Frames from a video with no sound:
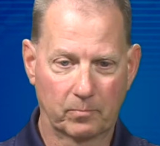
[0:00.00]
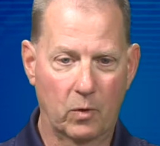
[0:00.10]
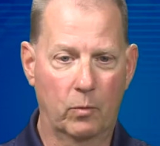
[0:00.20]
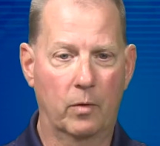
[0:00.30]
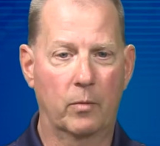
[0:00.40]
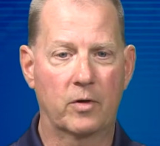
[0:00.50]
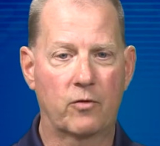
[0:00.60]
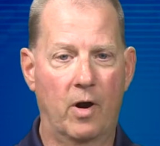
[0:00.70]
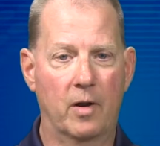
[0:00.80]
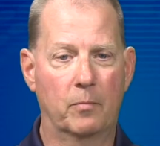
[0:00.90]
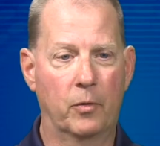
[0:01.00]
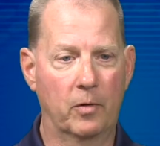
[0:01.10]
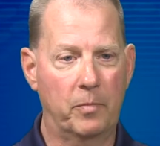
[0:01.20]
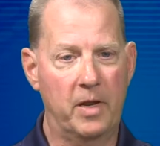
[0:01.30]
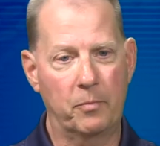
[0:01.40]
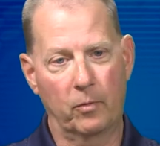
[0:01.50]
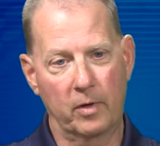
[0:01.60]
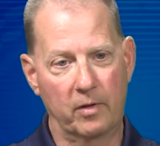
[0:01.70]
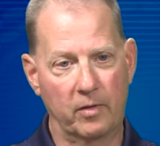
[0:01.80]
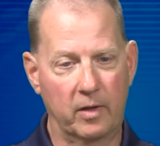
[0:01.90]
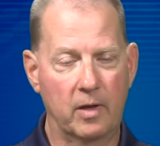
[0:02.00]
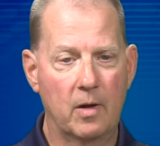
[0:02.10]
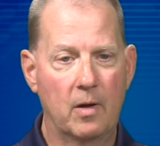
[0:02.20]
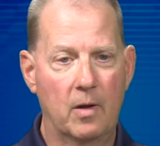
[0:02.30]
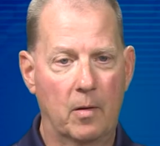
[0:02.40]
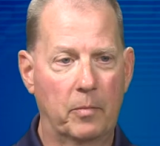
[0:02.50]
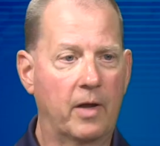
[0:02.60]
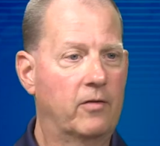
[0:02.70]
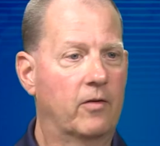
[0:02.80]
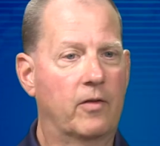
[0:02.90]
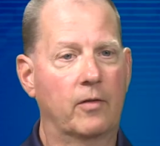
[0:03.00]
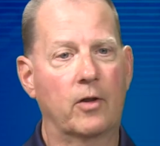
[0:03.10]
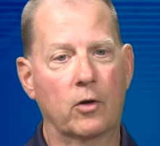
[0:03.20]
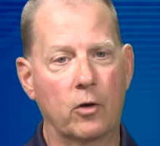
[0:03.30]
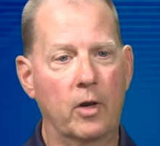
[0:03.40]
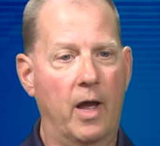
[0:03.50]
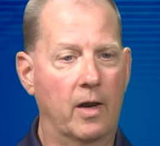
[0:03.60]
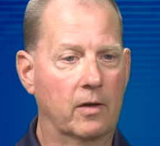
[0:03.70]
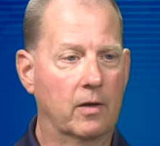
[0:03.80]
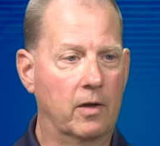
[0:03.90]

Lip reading: we try and put people in the places that they're good at.